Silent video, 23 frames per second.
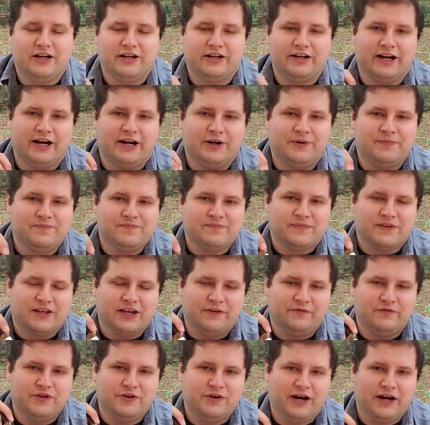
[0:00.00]
Now,
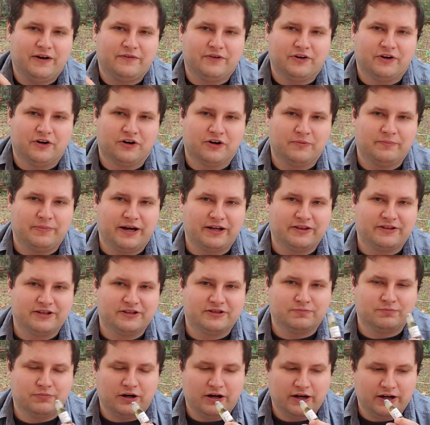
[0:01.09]
if you haven't heard about this
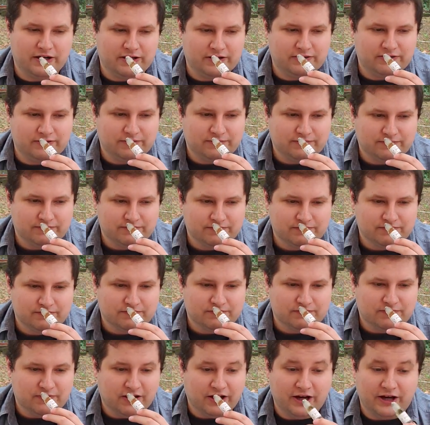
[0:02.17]
brand,
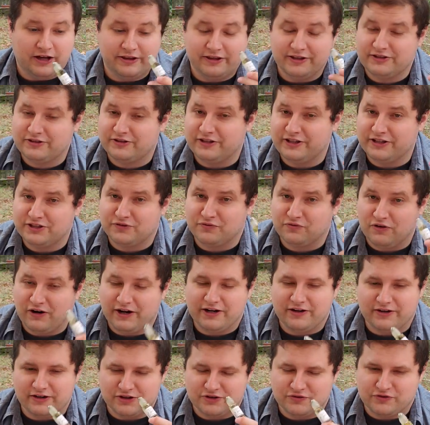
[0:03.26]
uh, this this
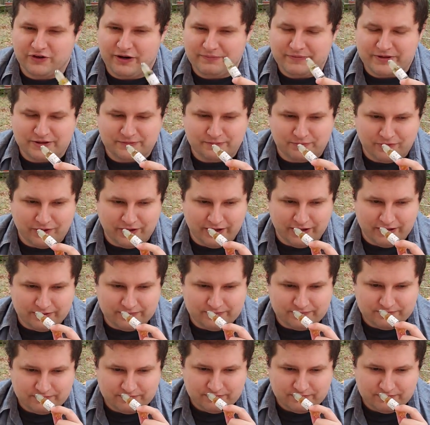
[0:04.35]
fragrance from this brand,